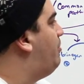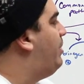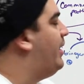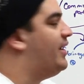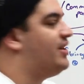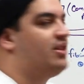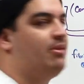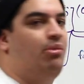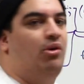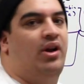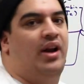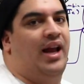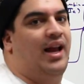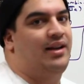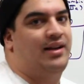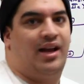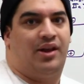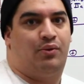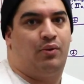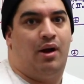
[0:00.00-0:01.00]
depends upon
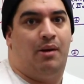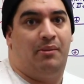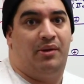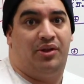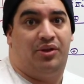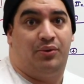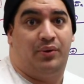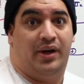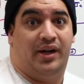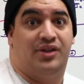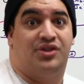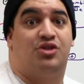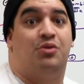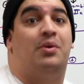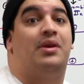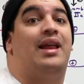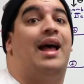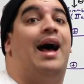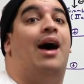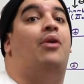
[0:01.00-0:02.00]
antithrombin 3. So
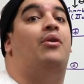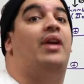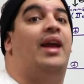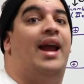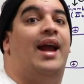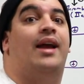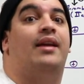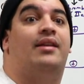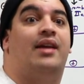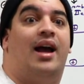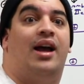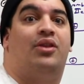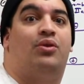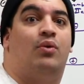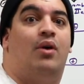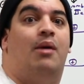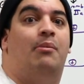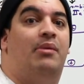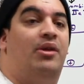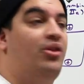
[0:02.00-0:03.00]
without
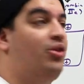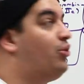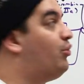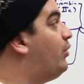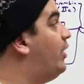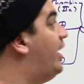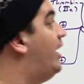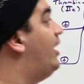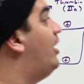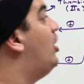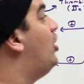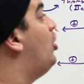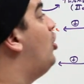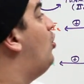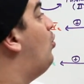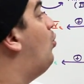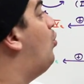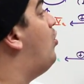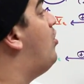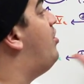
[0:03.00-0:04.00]
antithrombin 3,
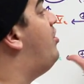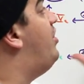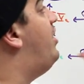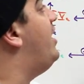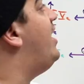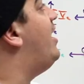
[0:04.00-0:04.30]
would